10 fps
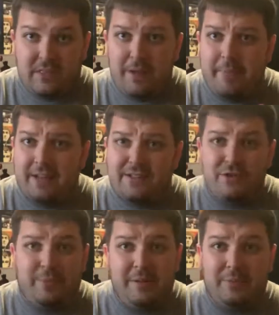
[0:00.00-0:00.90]
about
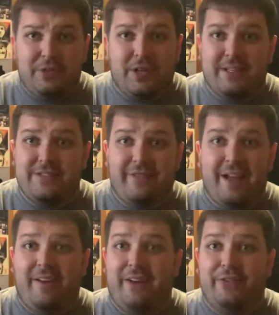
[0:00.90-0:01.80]
two people trying to
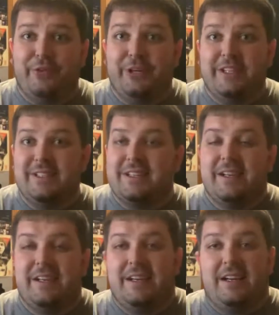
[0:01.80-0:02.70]
survive out in the woods,
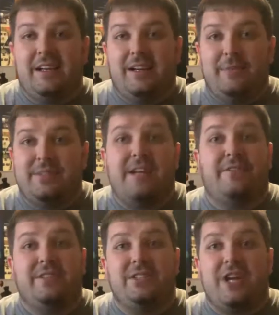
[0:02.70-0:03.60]
um,
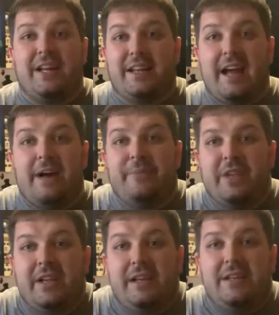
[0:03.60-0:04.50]
definitely check it out.
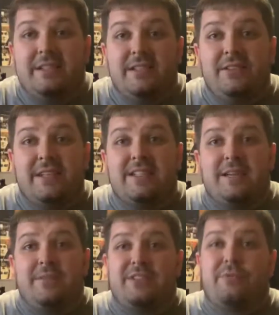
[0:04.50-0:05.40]
Until next
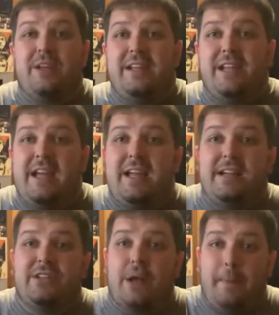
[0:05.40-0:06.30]
time, this is Rainy
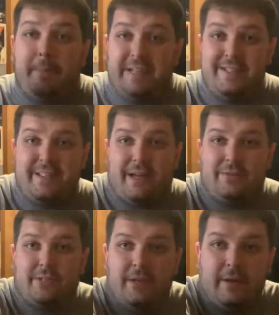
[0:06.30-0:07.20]
Cage. Peace
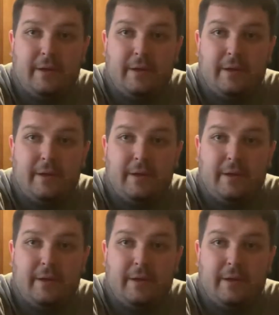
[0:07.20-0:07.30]
out.